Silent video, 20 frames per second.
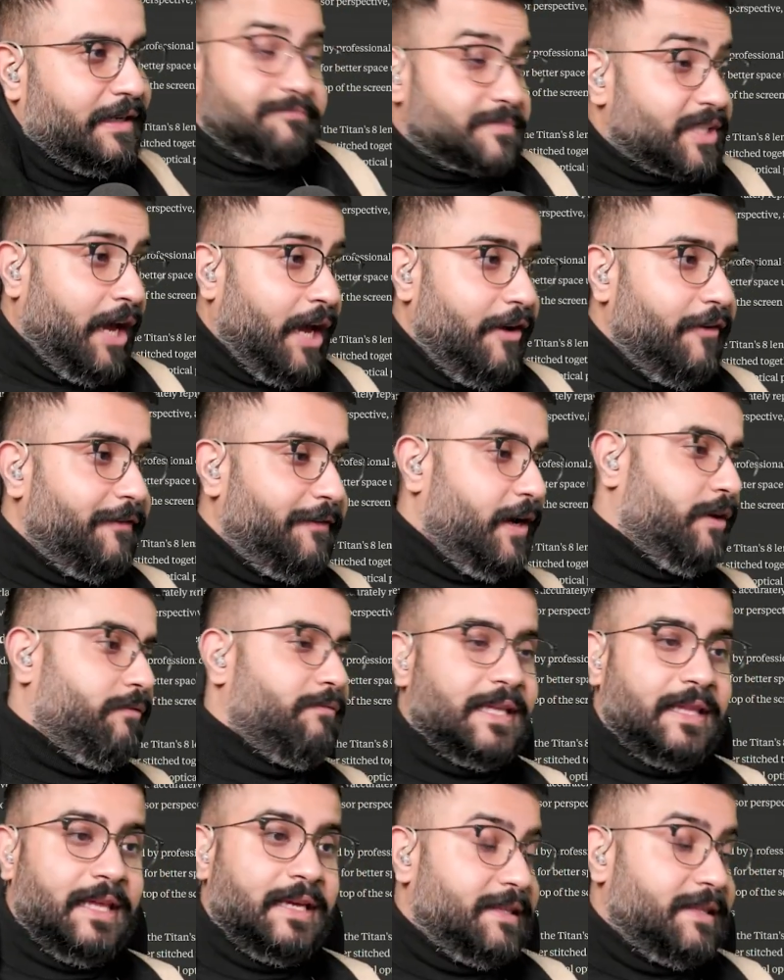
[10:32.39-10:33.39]
It's kind of fun,
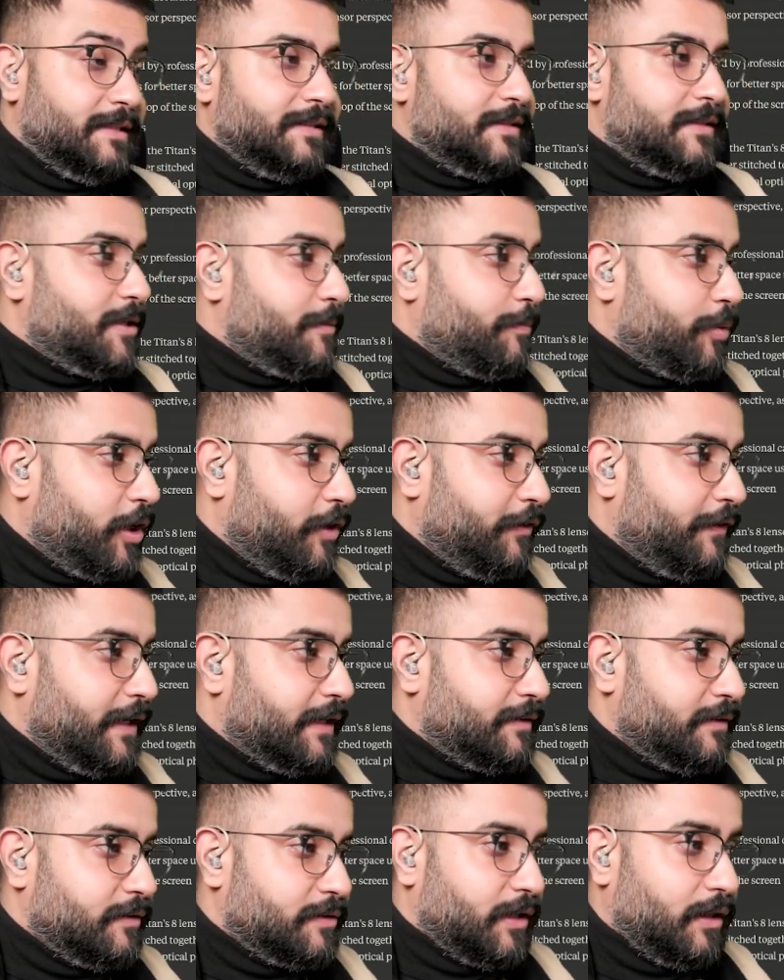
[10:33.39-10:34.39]
right? Like this isn't
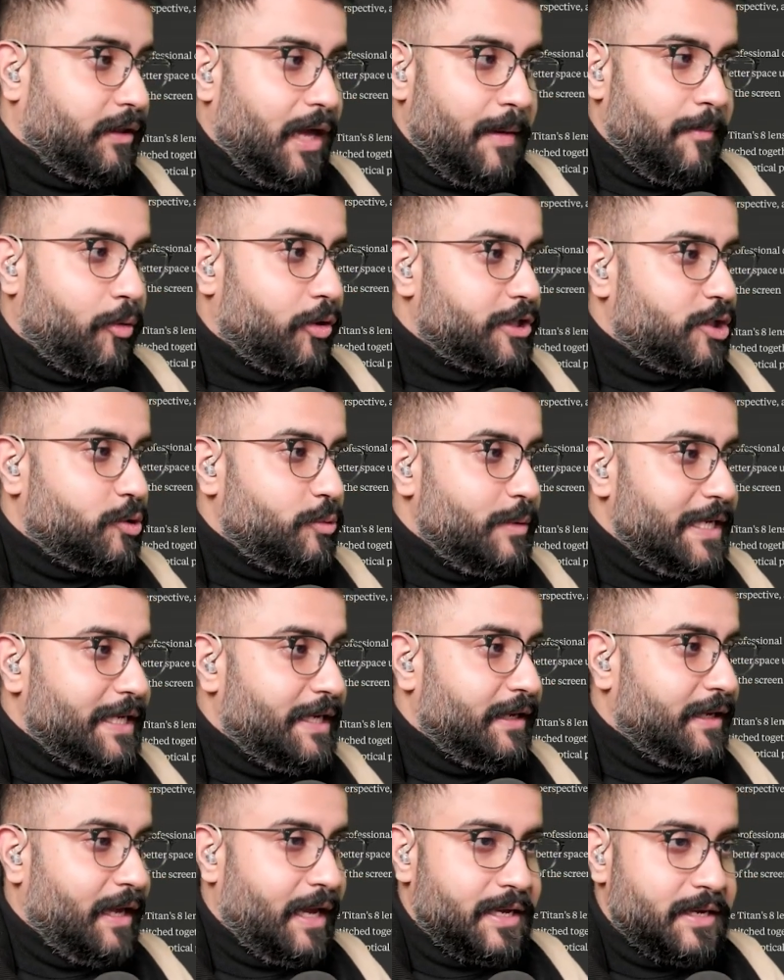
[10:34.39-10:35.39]
perfect. There's a lot more
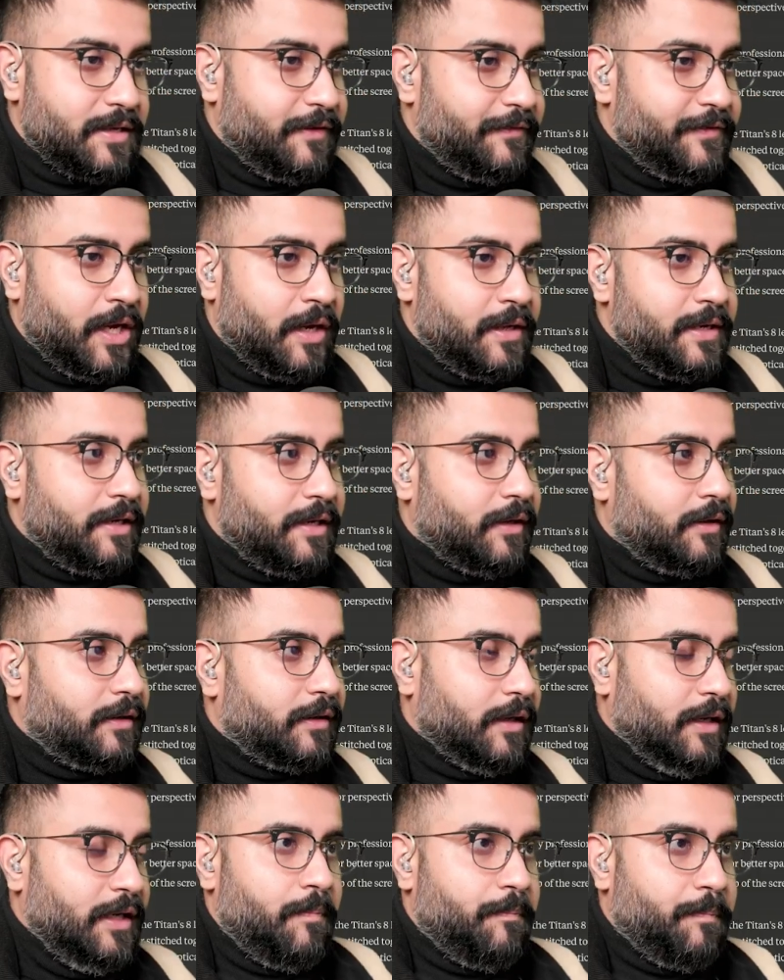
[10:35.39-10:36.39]
tweaking I could have done
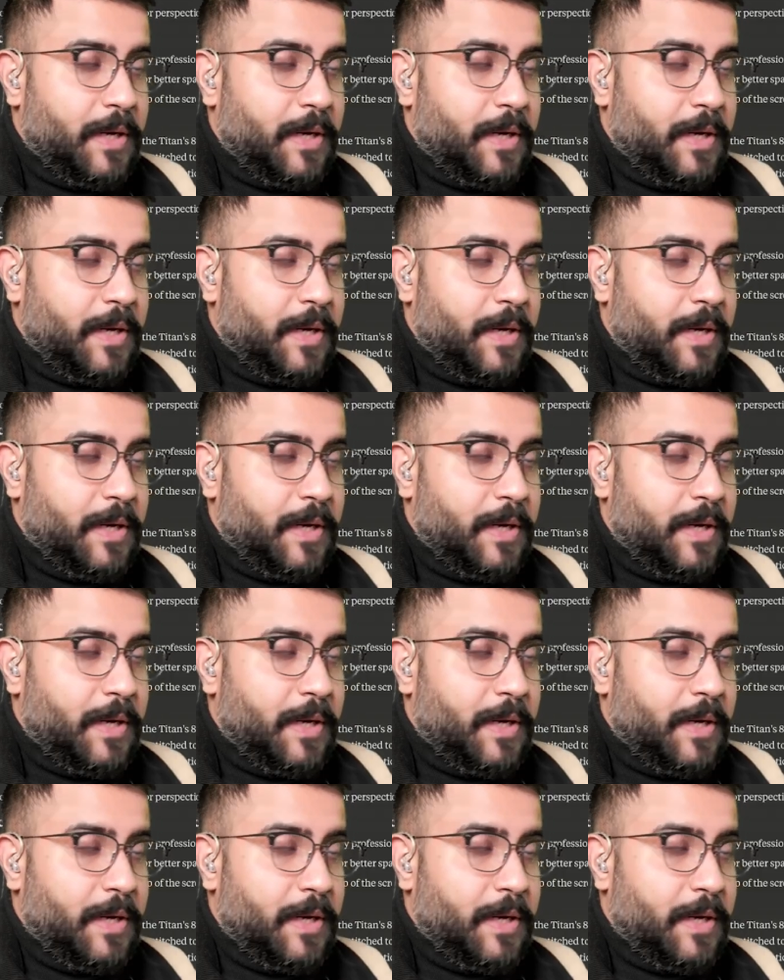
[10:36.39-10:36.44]
here.